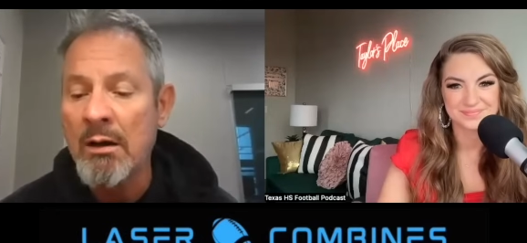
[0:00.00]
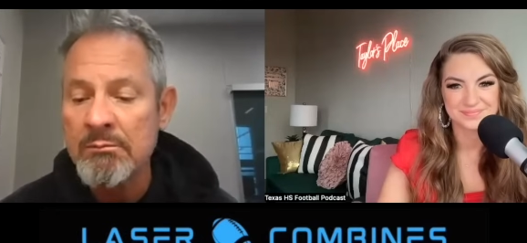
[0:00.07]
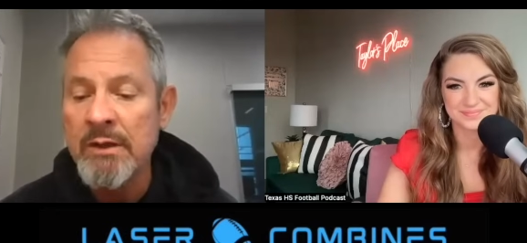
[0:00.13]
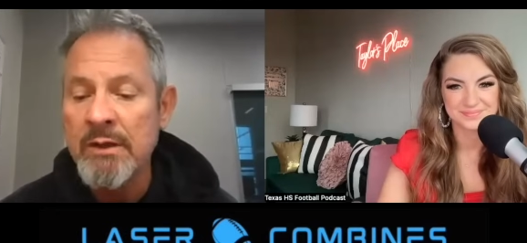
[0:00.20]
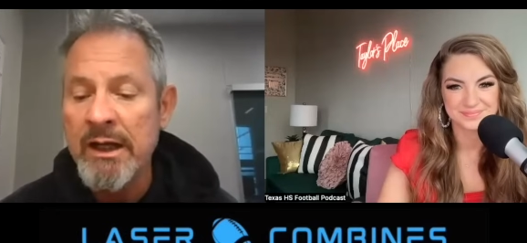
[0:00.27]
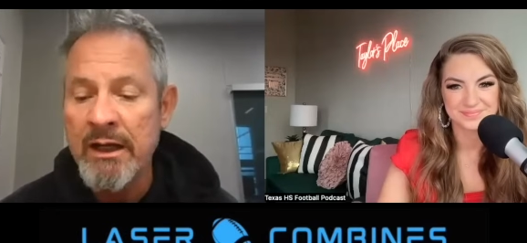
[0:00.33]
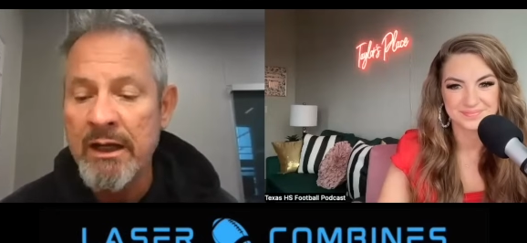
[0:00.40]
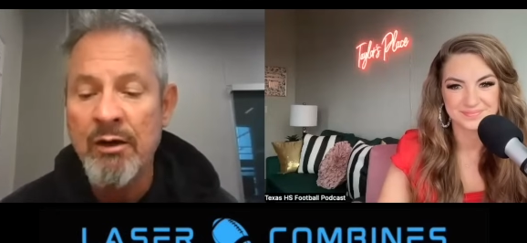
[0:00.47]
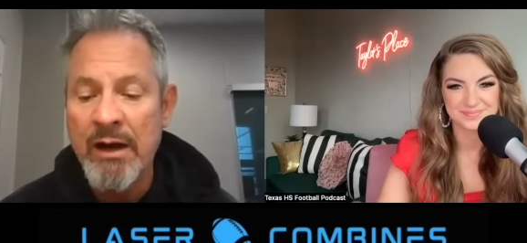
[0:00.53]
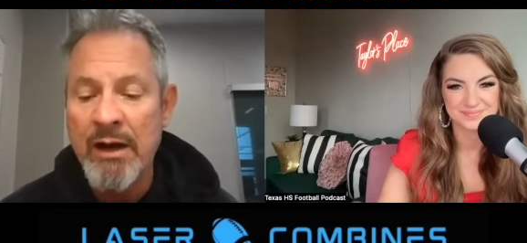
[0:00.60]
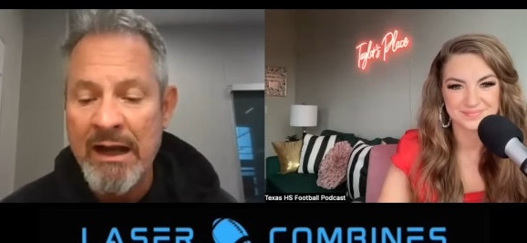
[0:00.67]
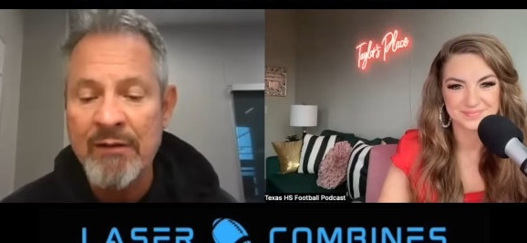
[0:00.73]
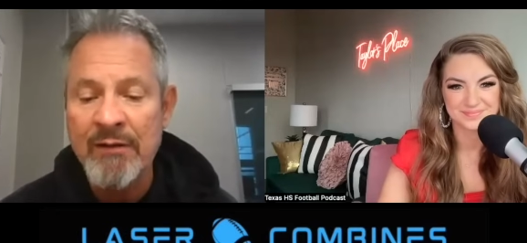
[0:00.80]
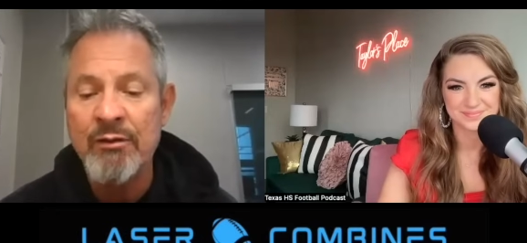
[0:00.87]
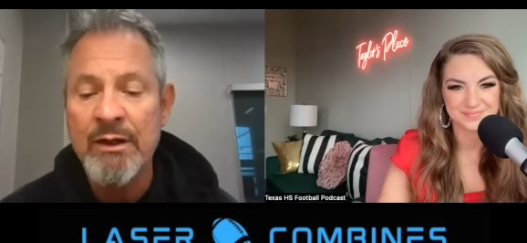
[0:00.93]
Speaker 1: here
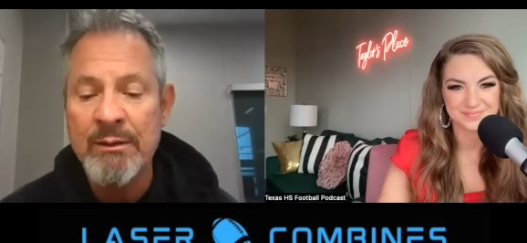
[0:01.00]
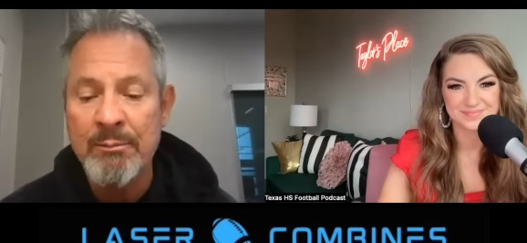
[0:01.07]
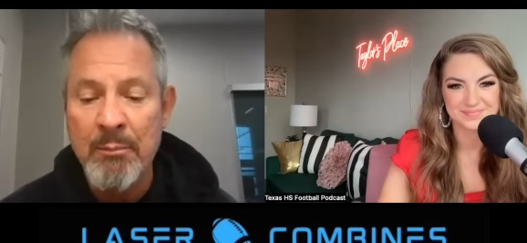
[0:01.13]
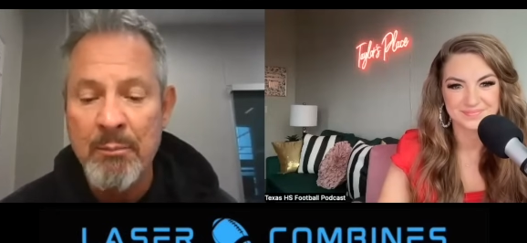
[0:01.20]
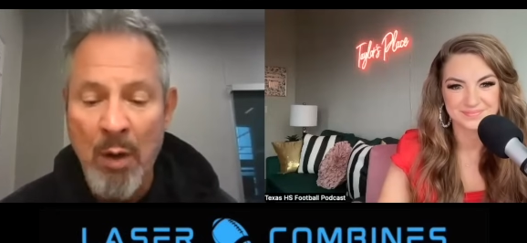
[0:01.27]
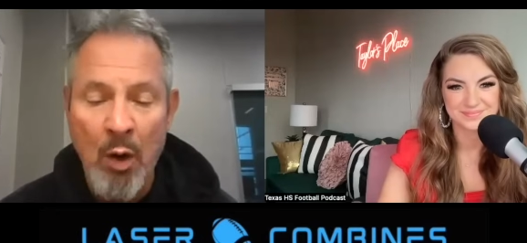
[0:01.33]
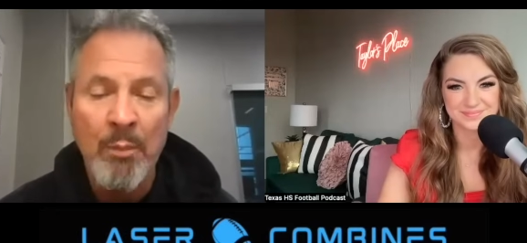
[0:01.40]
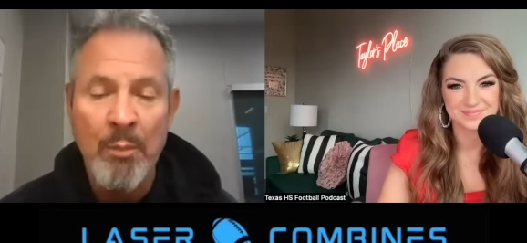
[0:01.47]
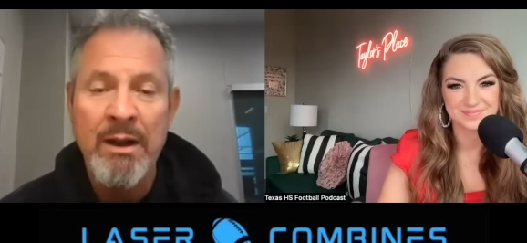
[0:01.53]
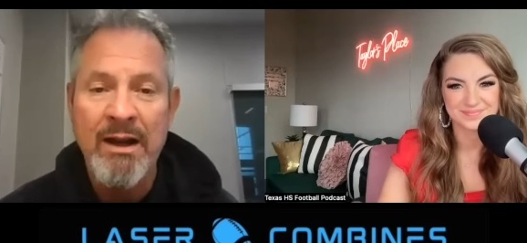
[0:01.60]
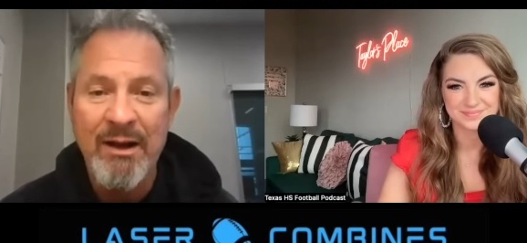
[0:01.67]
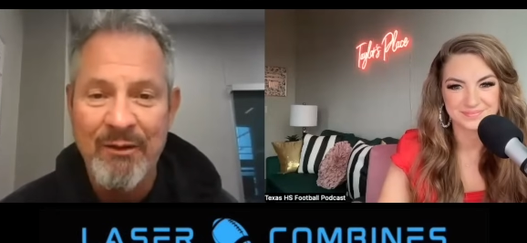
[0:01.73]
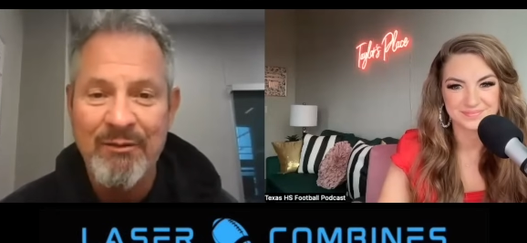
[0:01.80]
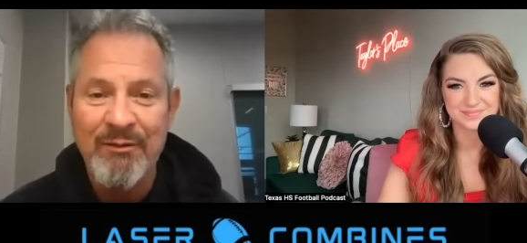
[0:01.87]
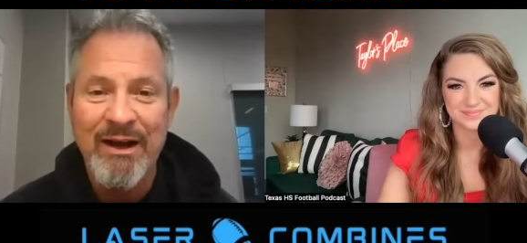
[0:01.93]
every moment
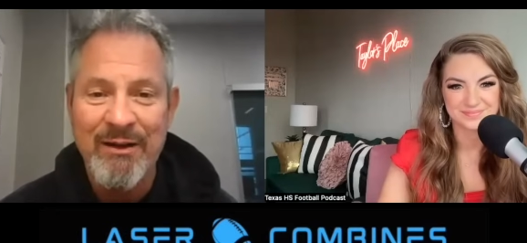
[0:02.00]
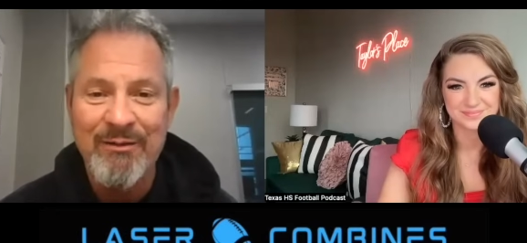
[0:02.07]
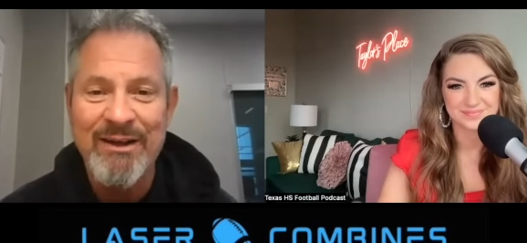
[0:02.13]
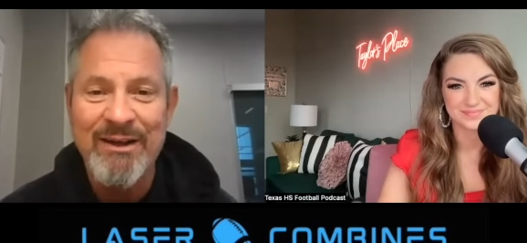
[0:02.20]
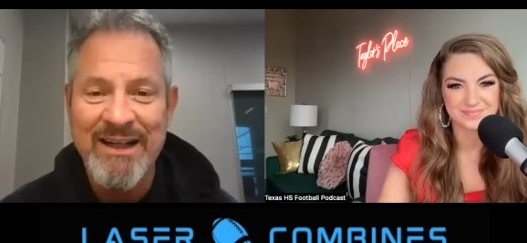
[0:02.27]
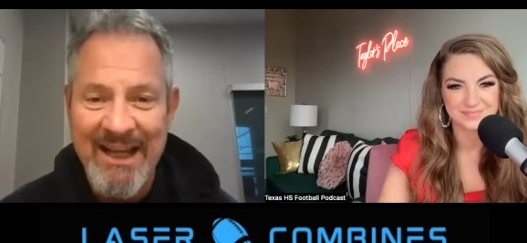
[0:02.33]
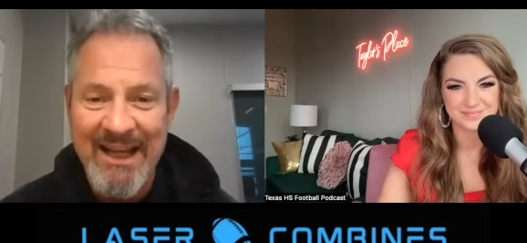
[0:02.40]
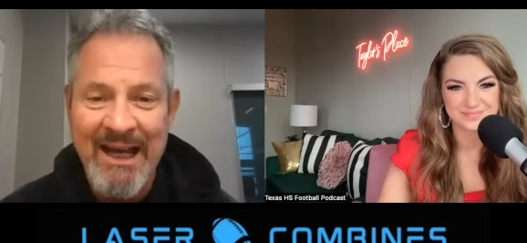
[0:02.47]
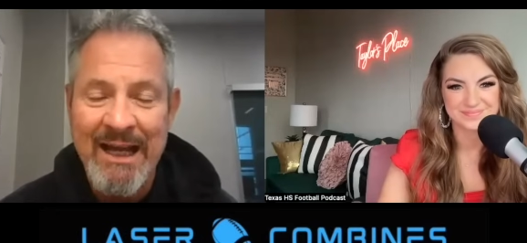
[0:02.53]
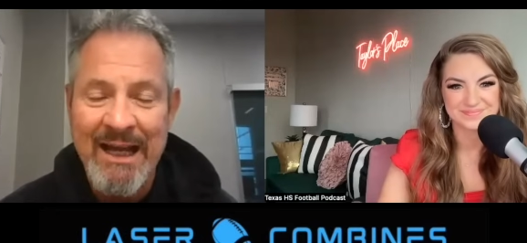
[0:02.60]
of every day